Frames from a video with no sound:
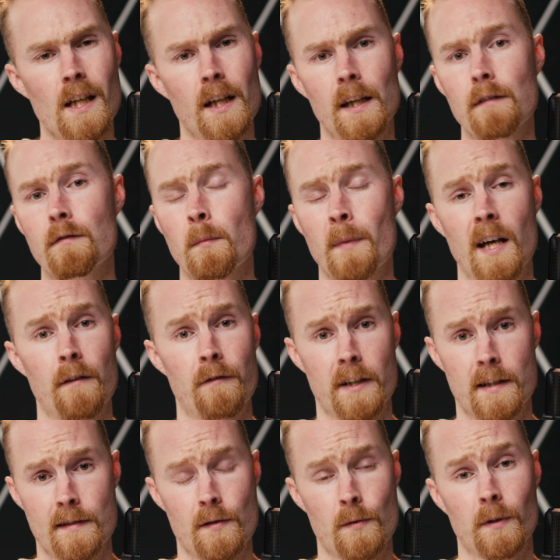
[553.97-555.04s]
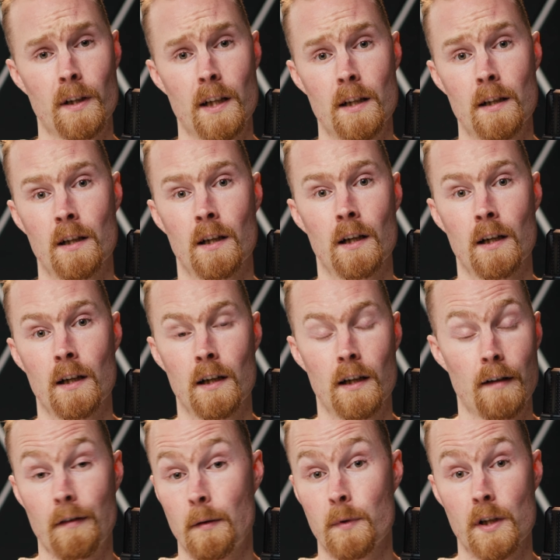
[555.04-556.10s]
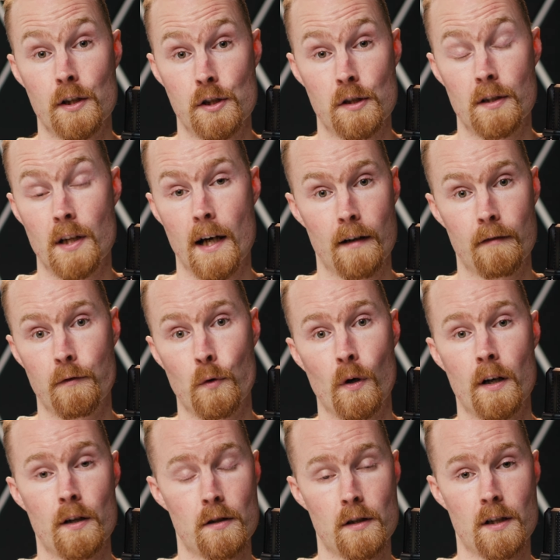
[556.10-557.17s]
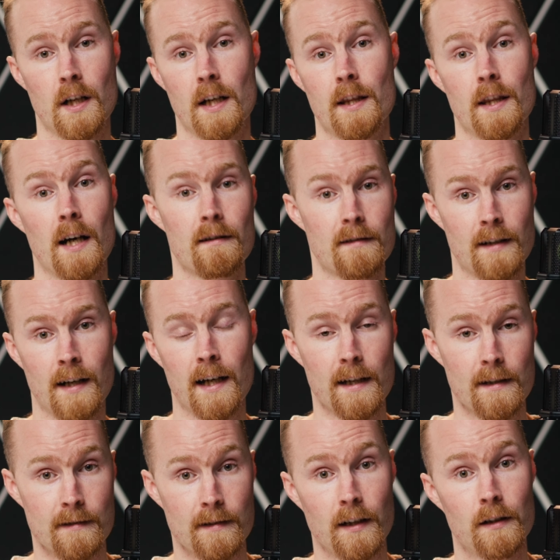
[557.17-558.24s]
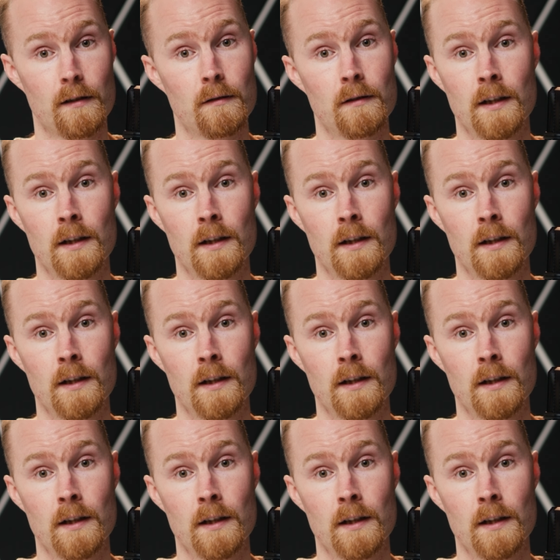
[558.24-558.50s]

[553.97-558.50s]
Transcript: Even my FX3, if I'm going to shoot that at 409,000 ISO,